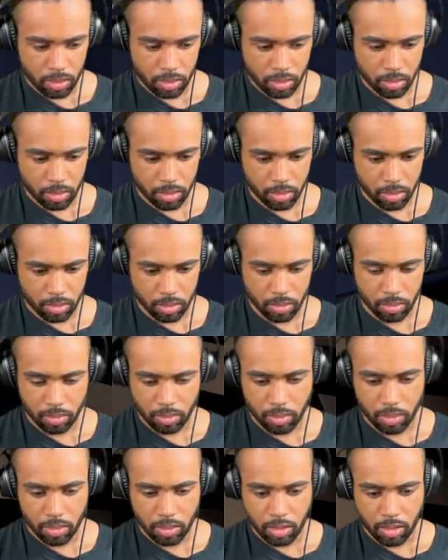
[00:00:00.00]
Huh.
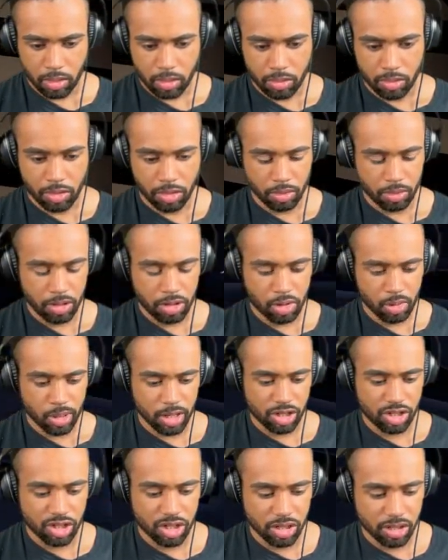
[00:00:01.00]
The only
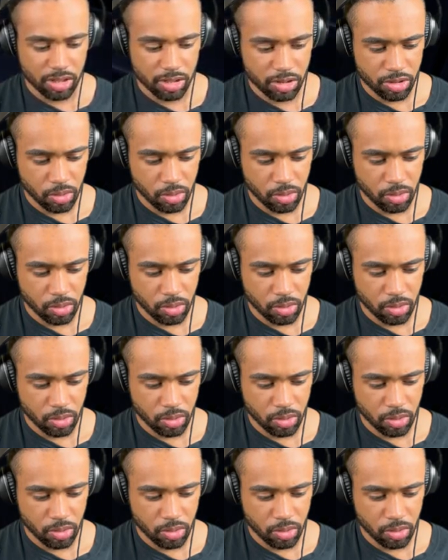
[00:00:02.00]
question is,